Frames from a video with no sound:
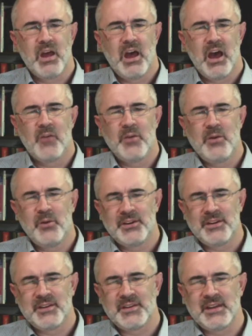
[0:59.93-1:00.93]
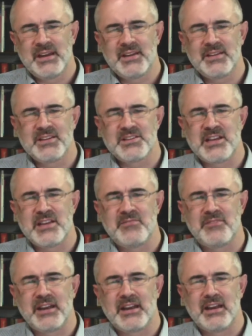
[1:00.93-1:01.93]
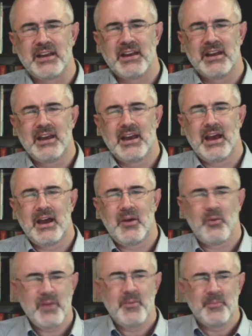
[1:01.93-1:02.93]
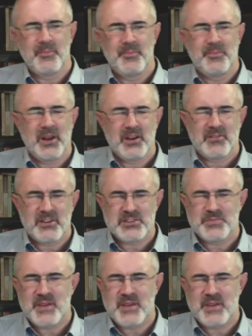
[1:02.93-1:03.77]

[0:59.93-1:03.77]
And we want to think this evening, none of us may